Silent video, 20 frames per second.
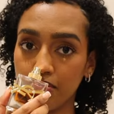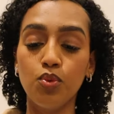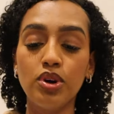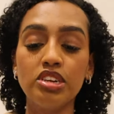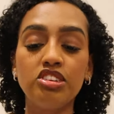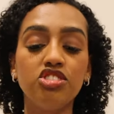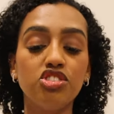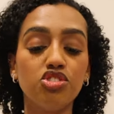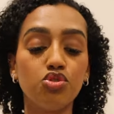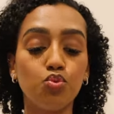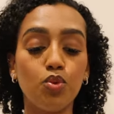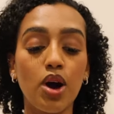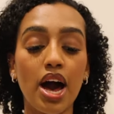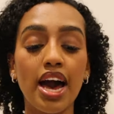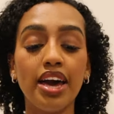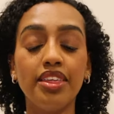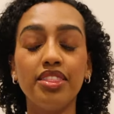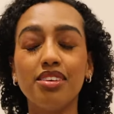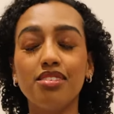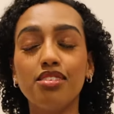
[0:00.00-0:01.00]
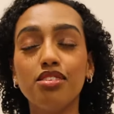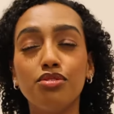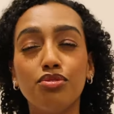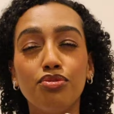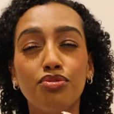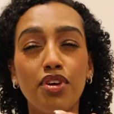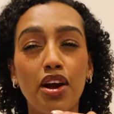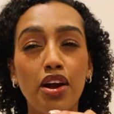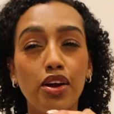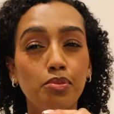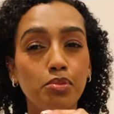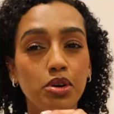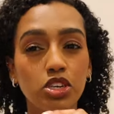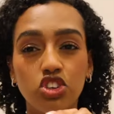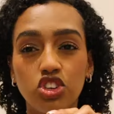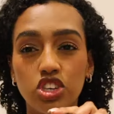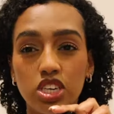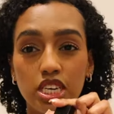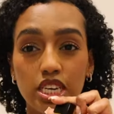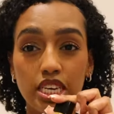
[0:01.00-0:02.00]
Which is why this is very
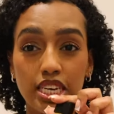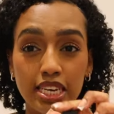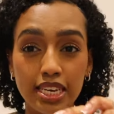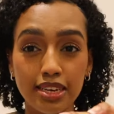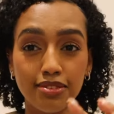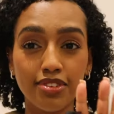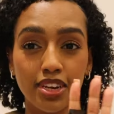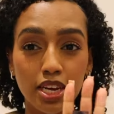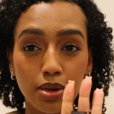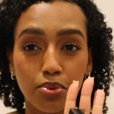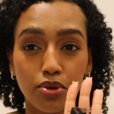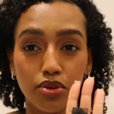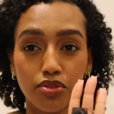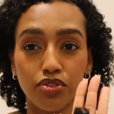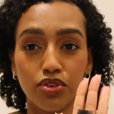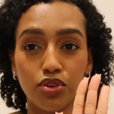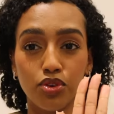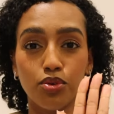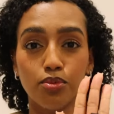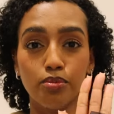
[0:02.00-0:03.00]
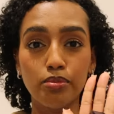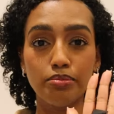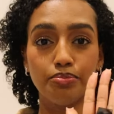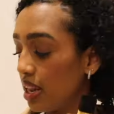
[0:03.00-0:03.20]
much an evening perfume.